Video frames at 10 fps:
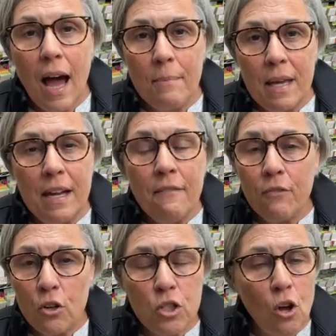I mean,
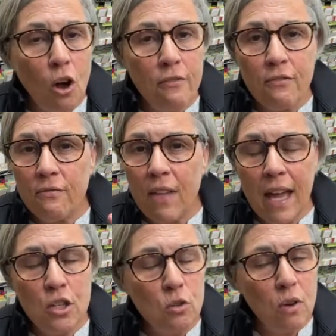first off,
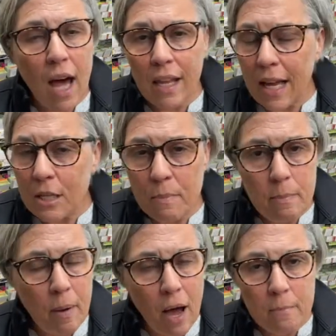they do not like to
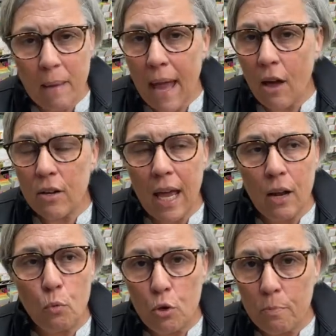be pot bound
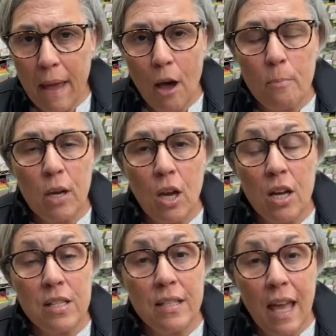and root bound
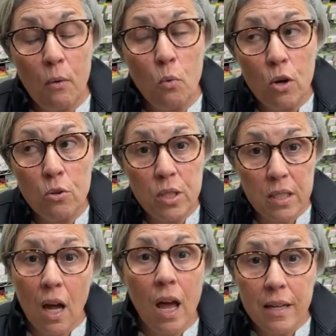because they will
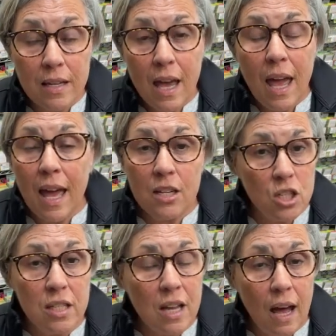stunt and
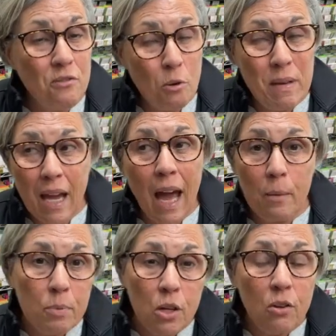just not, they'll be
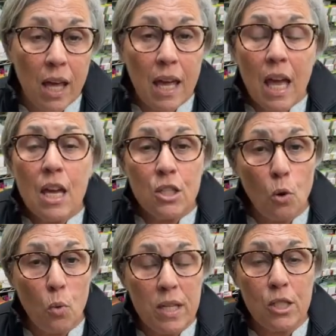kind of puny.
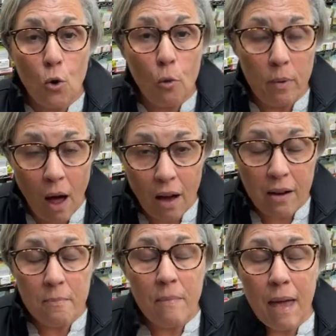So we soil block
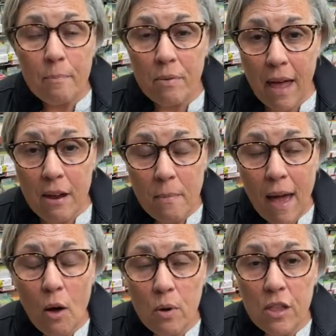them and plant them
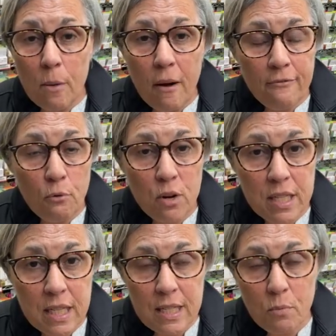out when they're about four to
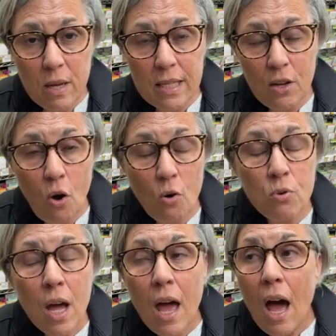six weeks
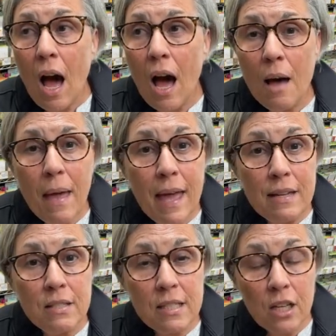old. Um,
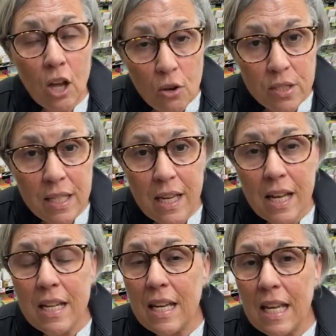and
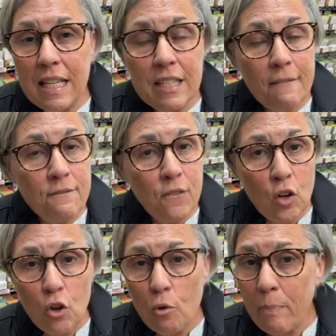celosia needs
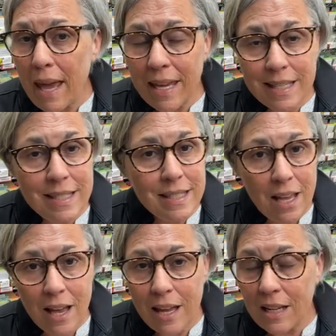full bacon
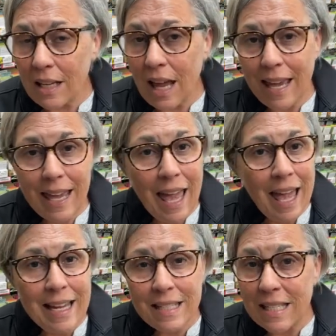sun, like
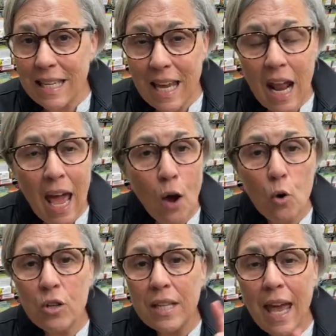eight to 10
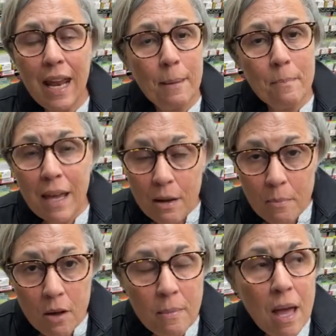hours at a
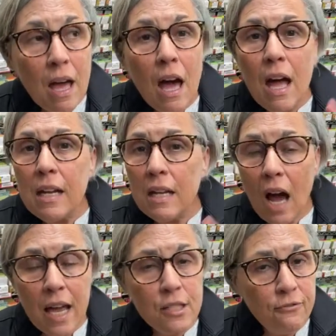minimum.
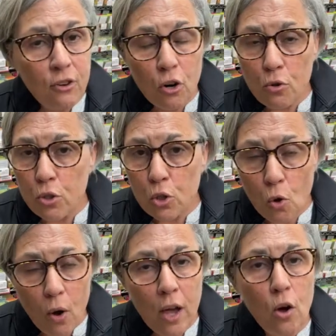Nice fertile
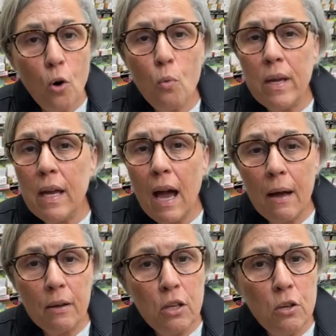soil. We
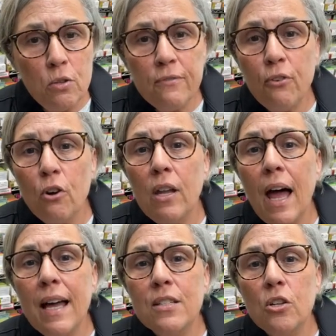uh, use
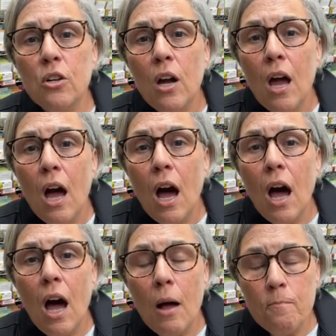fertilizer
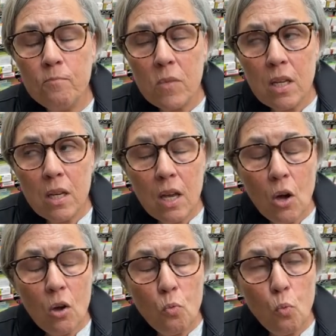um,
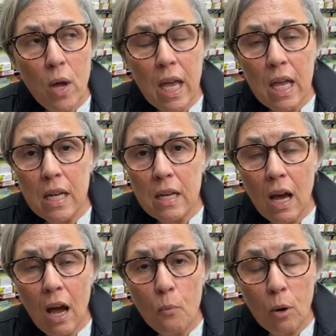when
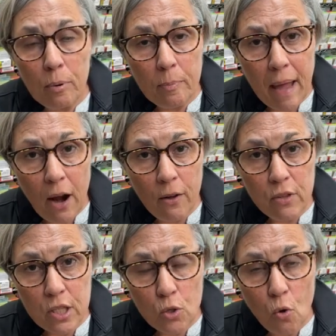um, we're preparing
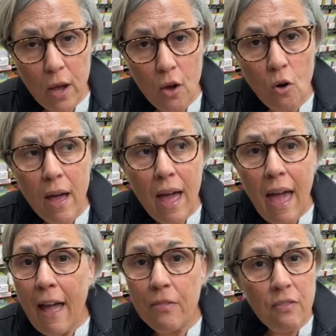the soil.
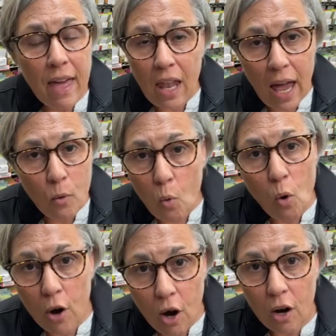And then they like
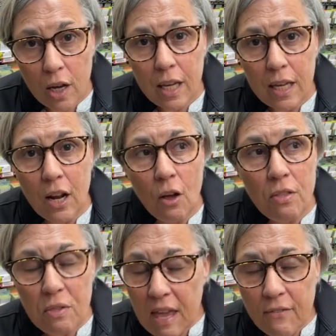water, you know,
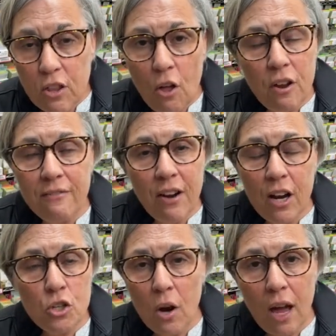even though they're
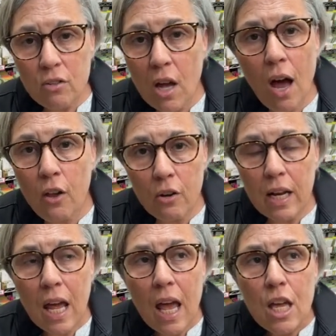very drought
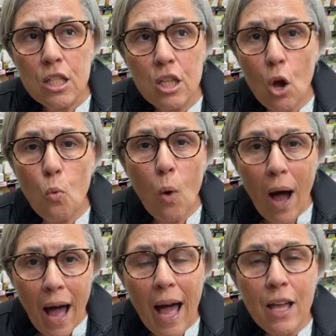tolerant. So
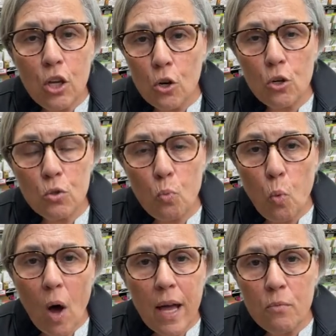why yours
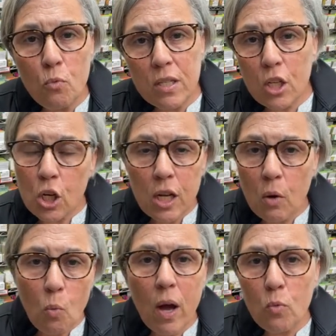one was good
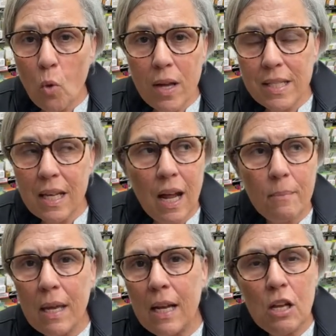and one wasn't,
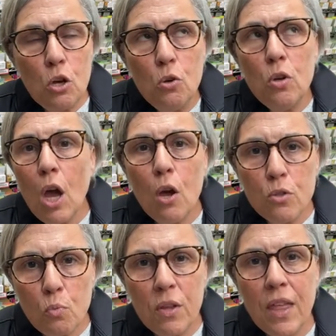I mean, who
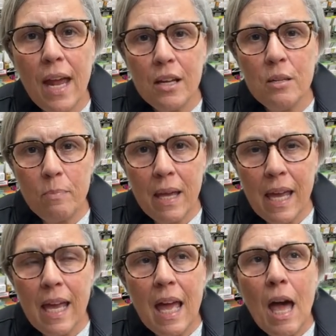knows what that could
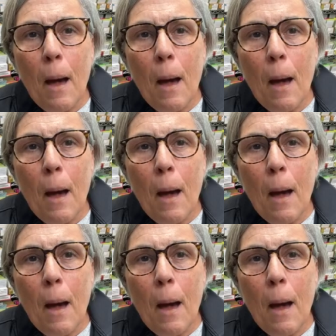be.